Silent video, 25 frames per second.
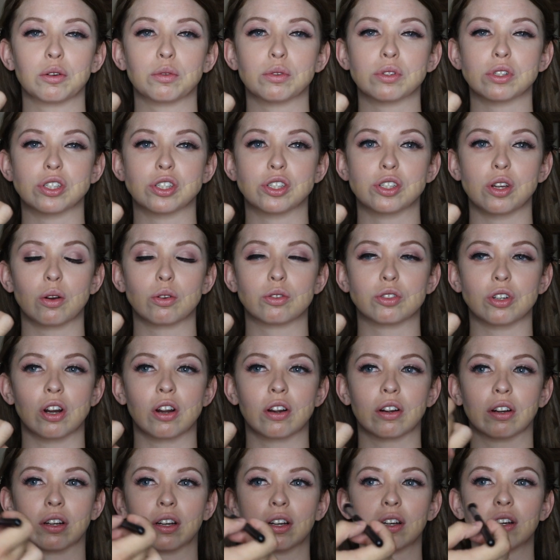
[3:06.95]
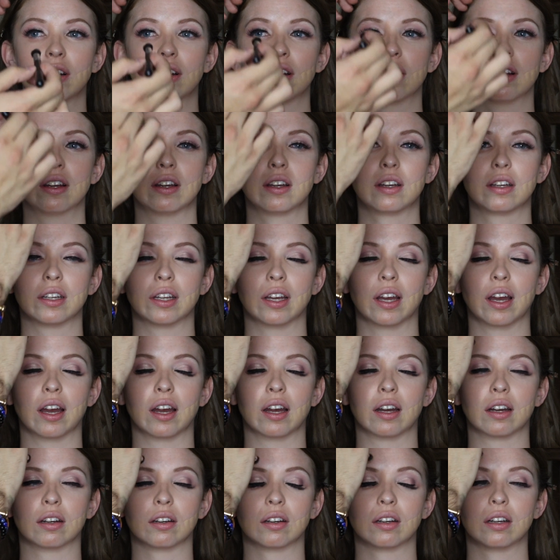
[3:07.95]
So now what I'm doing is I'm just
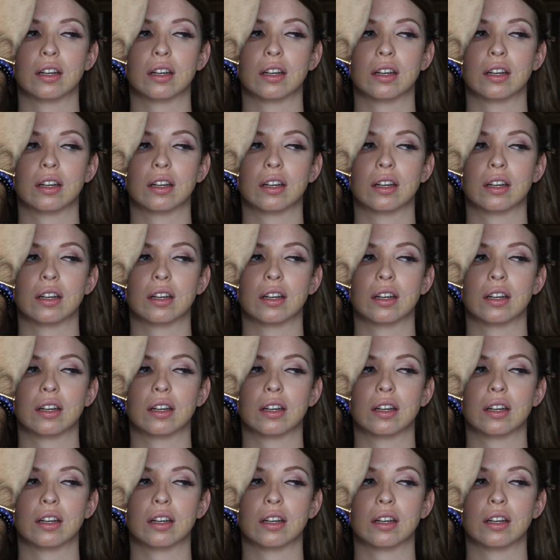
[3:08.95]
applying her